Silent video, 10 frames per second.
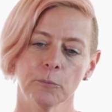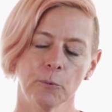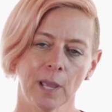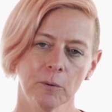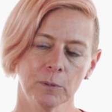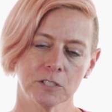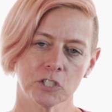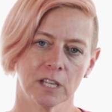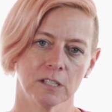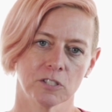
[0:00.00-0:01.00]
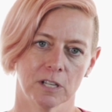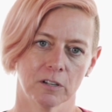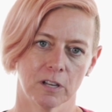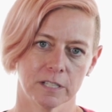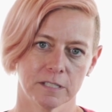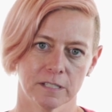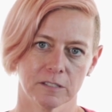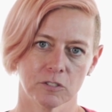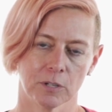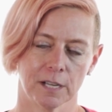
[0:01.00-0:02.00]
The way we changed our
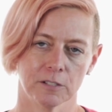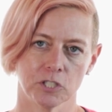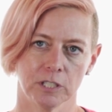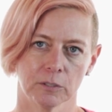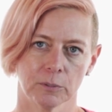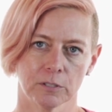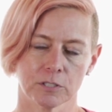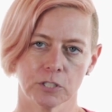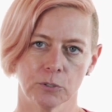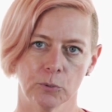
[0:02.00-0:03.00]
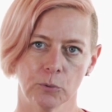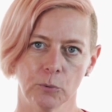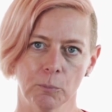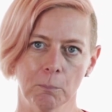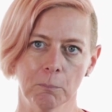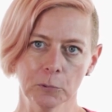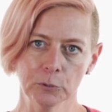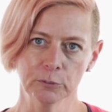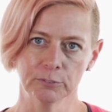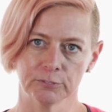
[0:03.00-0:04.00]
content strategy in order to
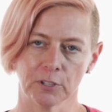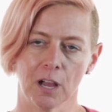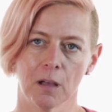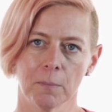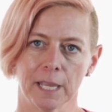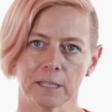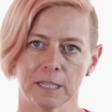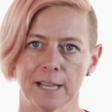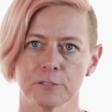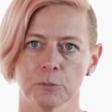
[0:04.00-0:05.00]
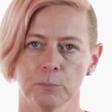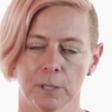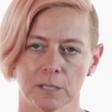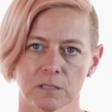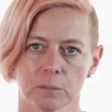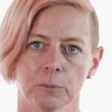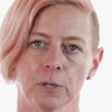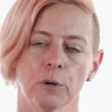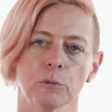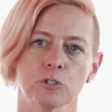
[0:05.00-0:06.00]
move from a classroom-based
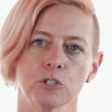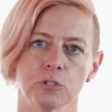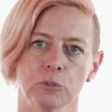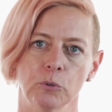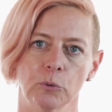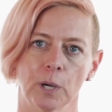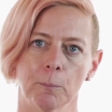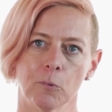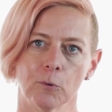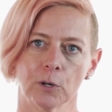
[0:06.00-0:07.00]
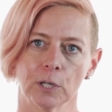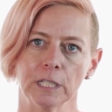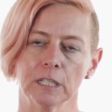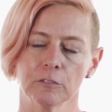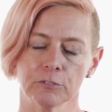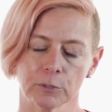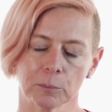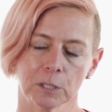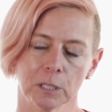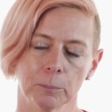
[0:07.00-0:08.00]
approach to a more
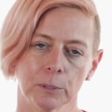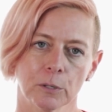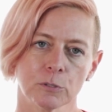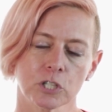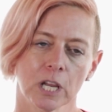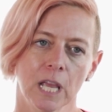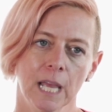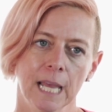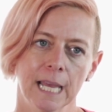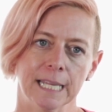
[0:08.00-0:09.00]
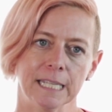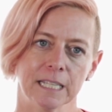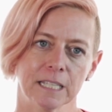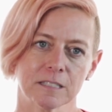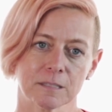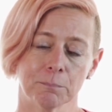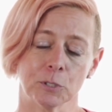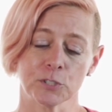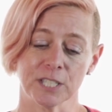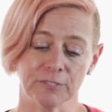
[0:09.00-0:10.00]
informal approach is
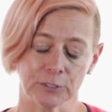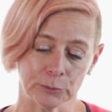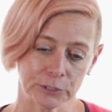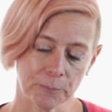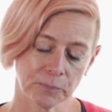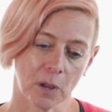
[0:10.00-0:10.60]
multifold.